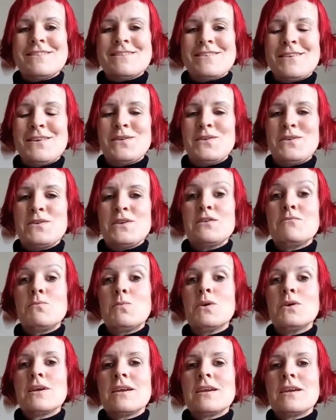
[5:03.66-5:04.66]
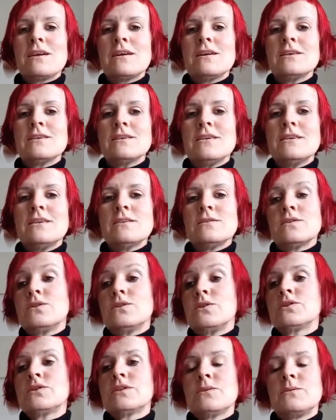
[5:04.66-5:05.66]
you know, you're working ideas and
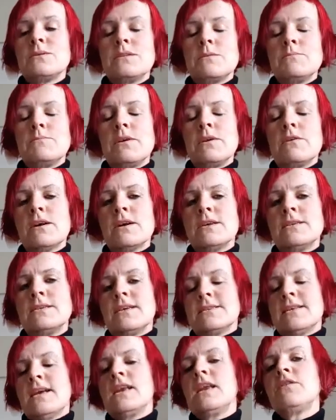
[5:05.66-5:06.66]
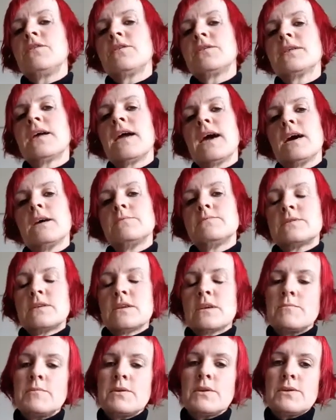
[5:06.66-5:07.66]
you're showing them your ideas, anything that helps to
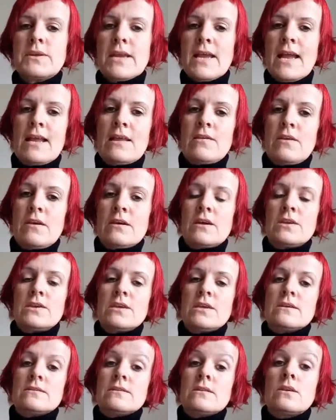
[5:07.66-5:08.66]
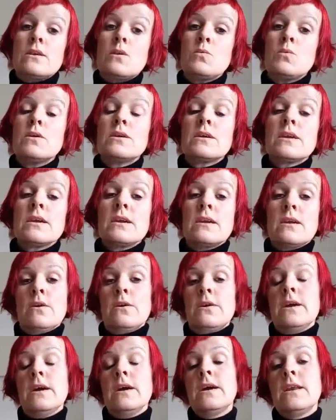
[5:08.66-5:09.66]
communicate the ideas that you're working on
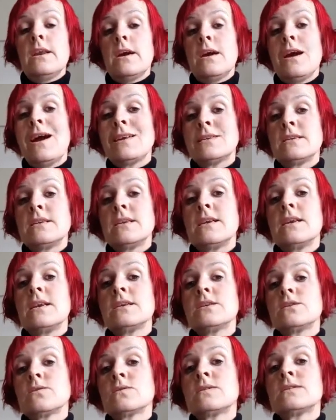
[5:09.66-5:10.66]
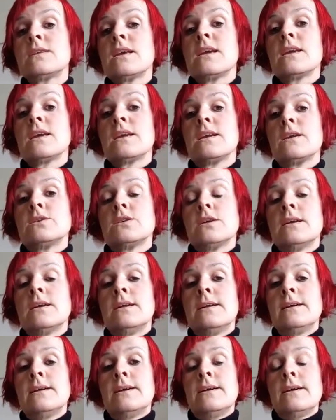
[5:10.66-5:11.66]
at an initial stage.
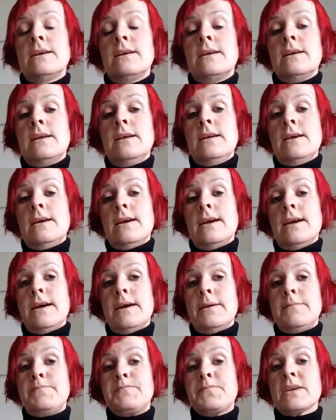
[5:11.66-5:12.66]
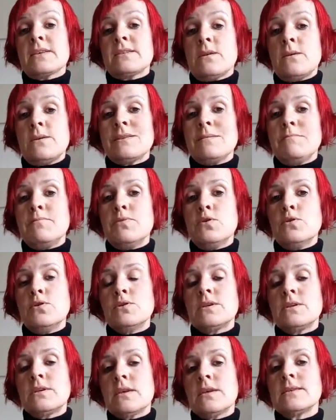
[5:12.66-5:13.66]
So it's
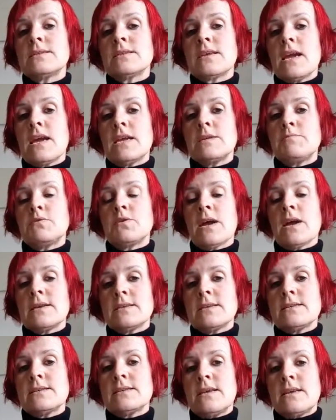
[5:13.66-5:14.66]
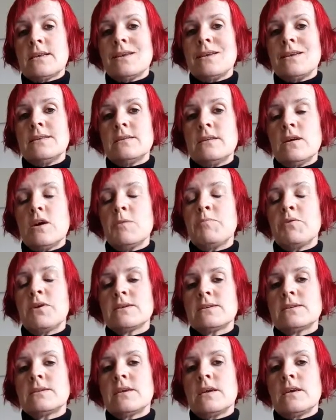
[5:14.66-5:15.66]
important that a sketchbook, as I said, isn't a
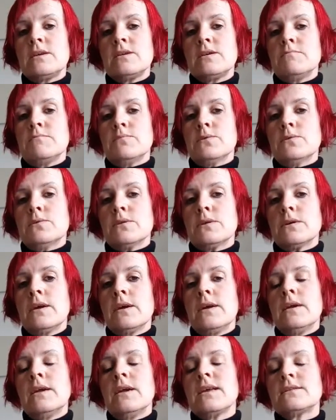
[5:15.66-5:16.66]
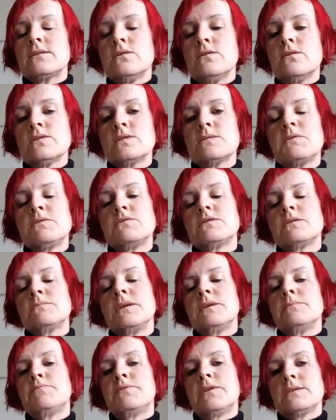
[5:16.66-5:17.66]
presentation book. It's not supposed to
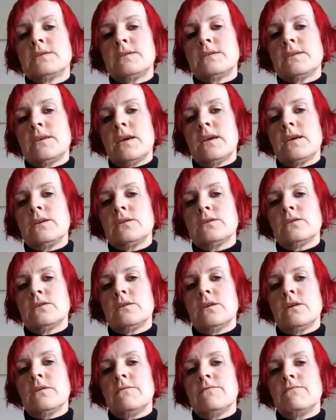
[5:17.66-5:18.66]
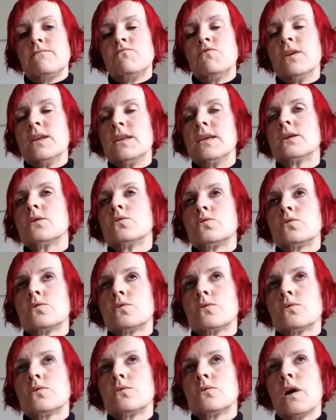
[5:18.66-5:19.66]
be a presentation of really good
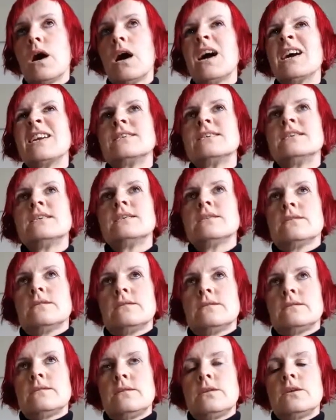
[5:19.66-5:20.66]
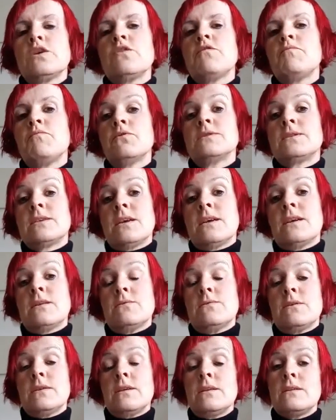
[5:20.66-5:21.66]
ideas that you've put
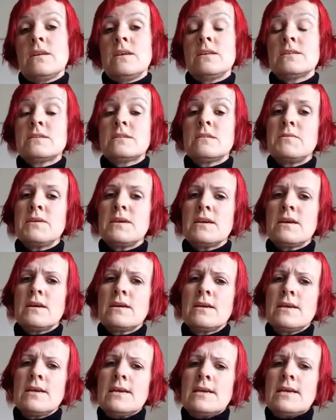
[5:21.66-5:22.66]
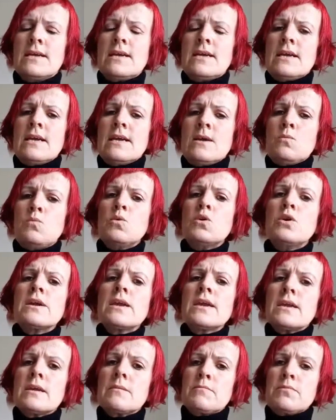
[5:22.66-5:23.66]
down. It's to be a
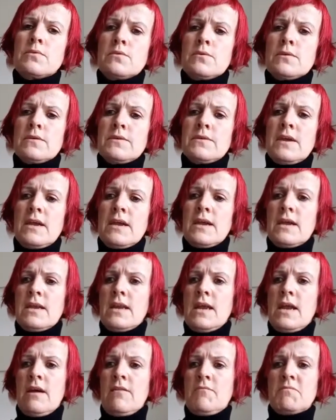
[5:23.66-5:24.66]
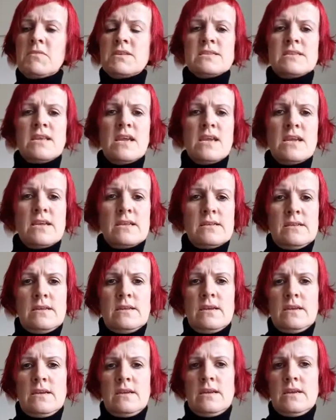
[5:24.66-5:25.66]
working book that can have mistakes in
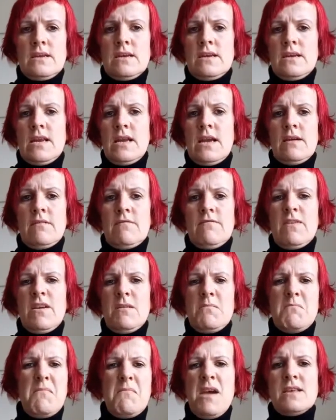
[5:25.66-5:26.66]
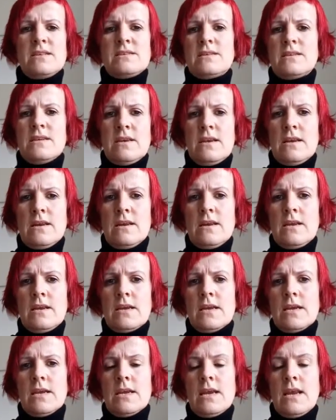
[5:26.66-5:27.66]
it. It can have a mess in it. It
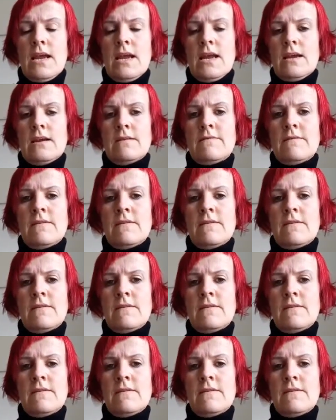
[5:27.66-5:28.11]
can have,